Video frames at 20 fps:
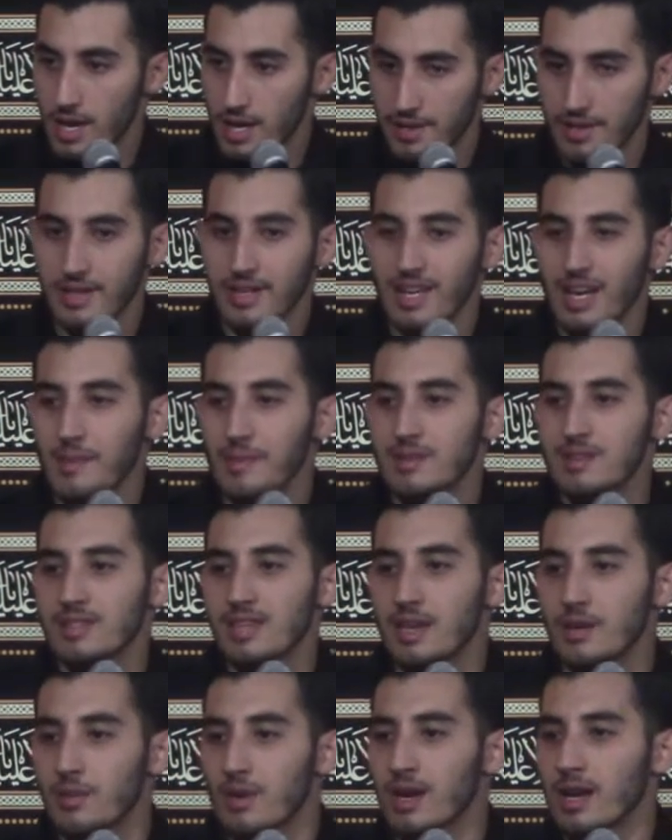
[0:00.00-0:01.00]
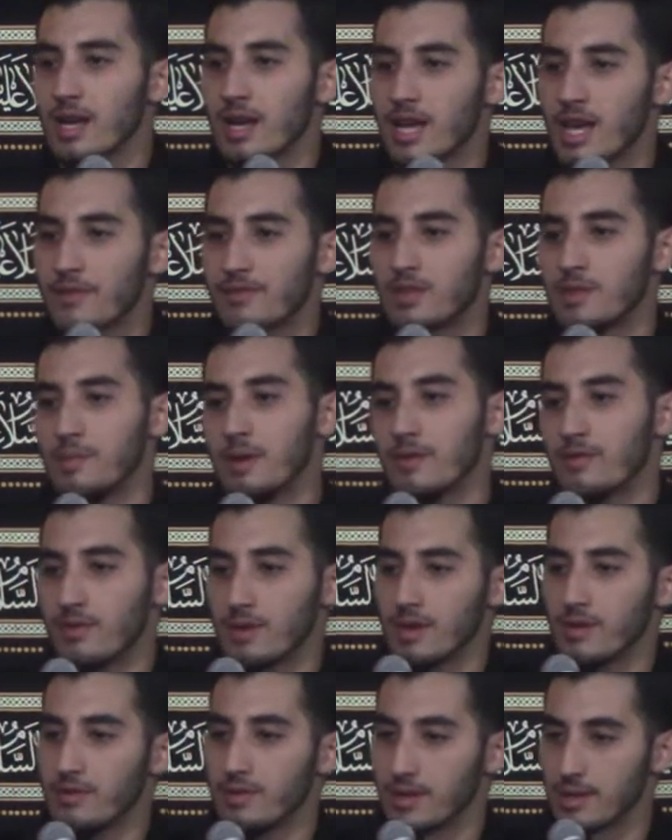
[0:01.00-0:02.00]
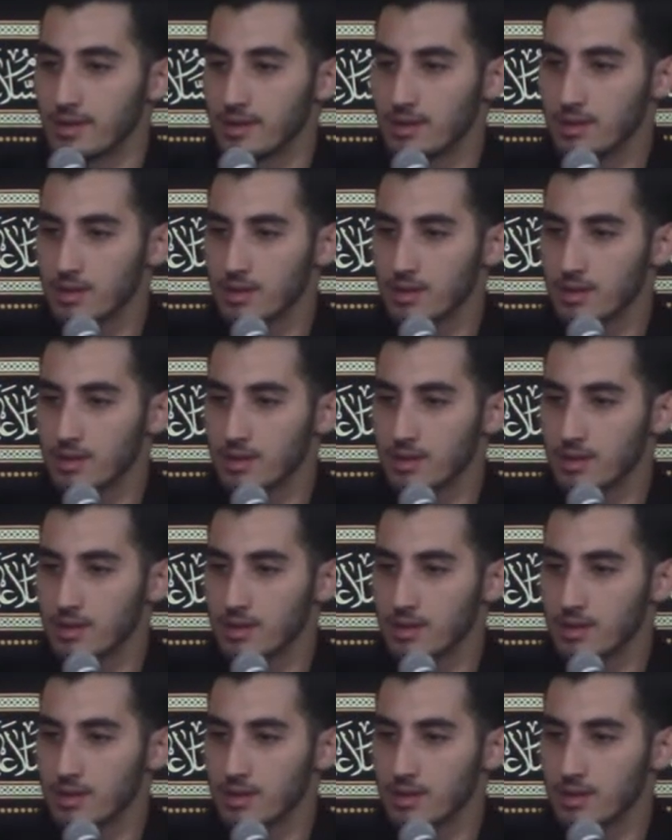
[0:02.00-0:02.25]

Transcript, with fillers: He didn't come and say, Wallah, you have to be forgiving.